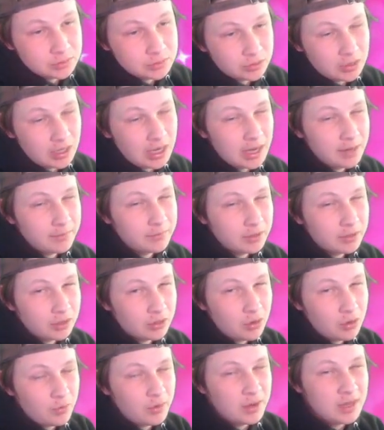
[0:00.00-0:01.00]
So I am gonna
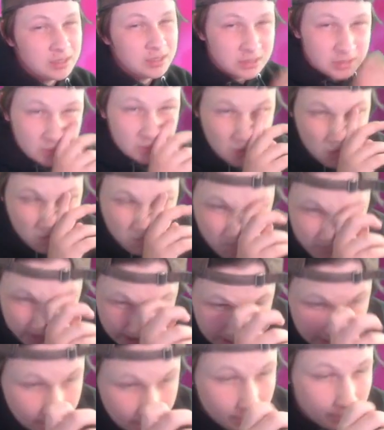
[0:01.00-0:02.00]
go into
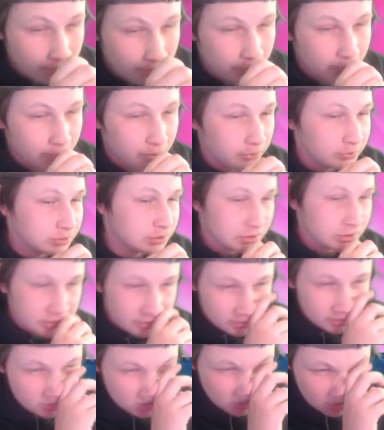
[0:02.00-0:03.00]
big
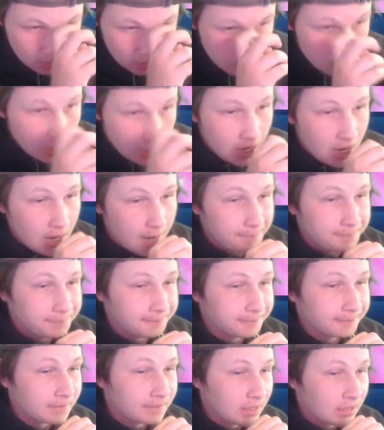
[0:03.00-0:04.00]
Roadsters. Um,
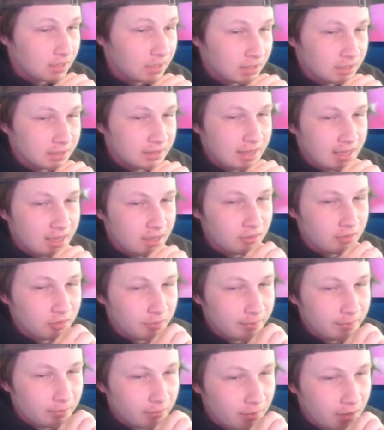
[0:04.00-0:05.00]
gonna take a little
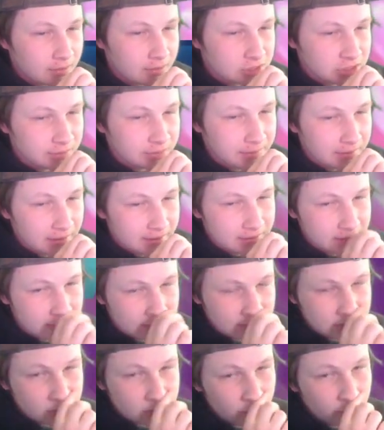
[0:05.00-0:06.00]
bit of rock ship as it
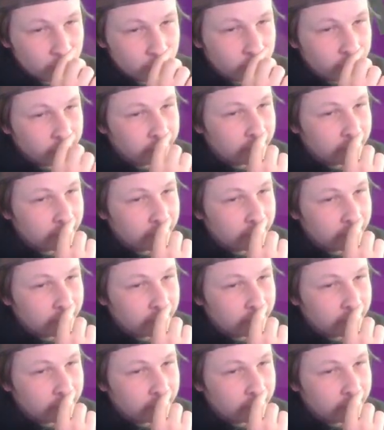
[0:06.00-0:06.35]
does go for